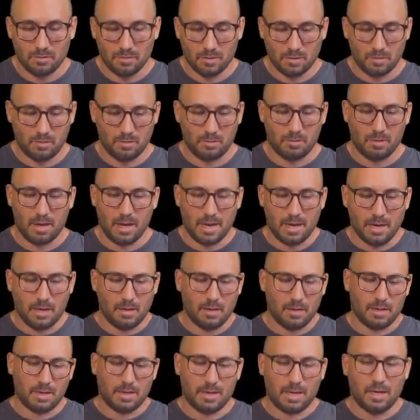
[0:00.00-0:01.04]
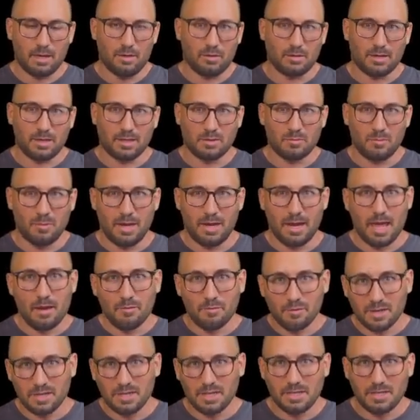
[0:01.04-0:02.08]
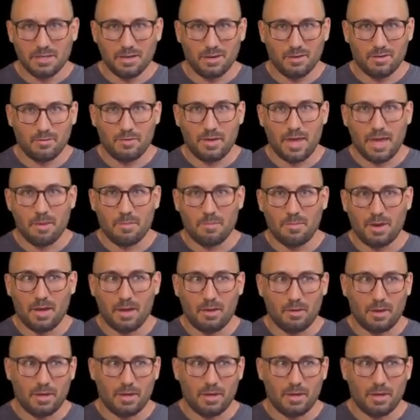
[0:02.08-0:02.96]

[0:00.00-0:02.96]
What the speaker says: so I cannot explain every detail of the app now.